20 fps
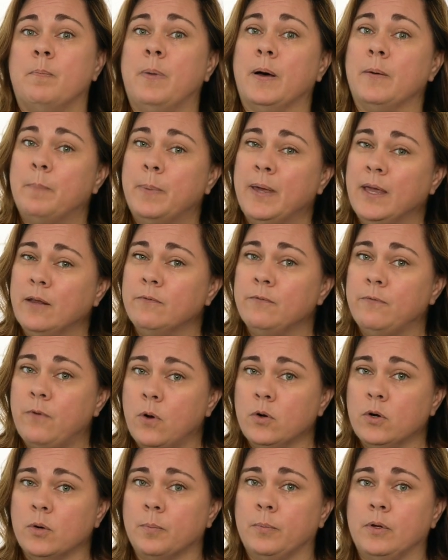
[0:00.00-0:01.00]
but being
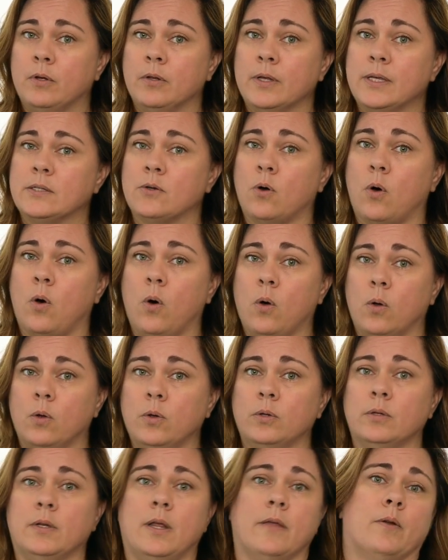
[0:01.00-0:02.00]
vulnerable is a
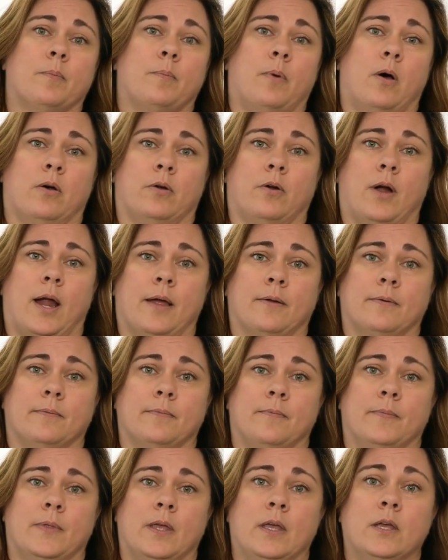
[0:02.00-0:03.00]
whole nother ballground.
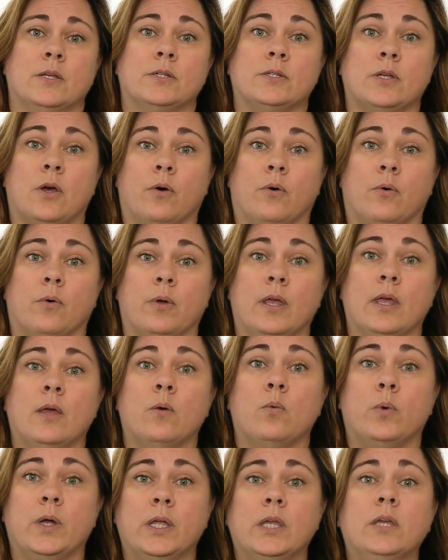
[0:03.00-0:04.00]
So
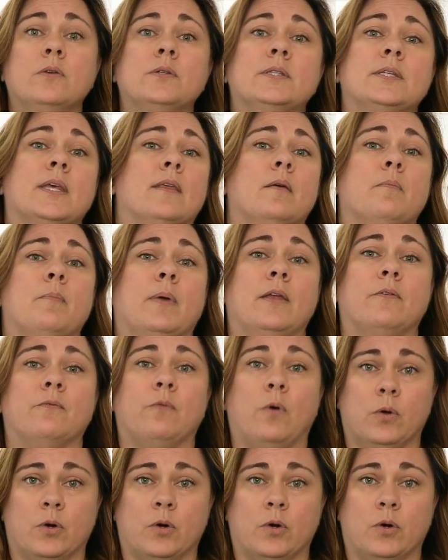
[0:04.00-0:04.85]
when you see them being